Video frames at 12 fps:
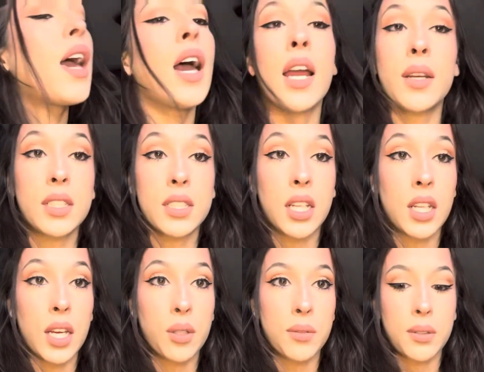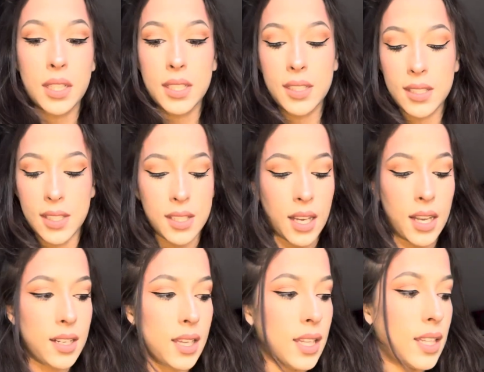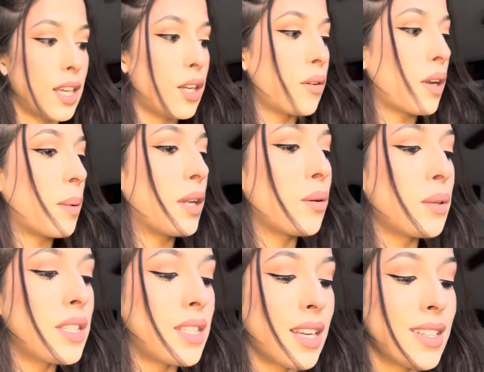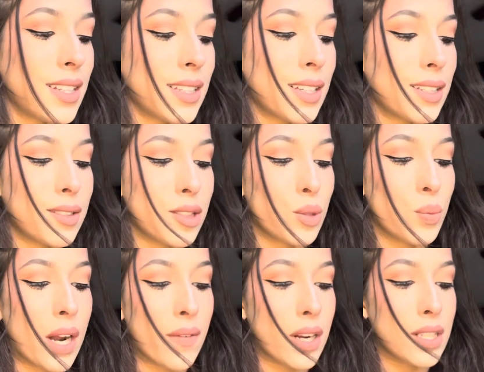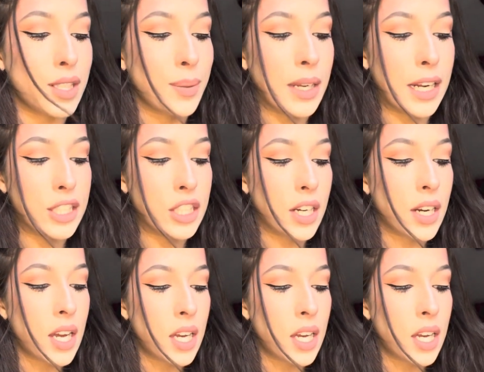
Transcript: I didn't say nothing, you know what I mean, no one says anything, it's just whatever, it's human nature.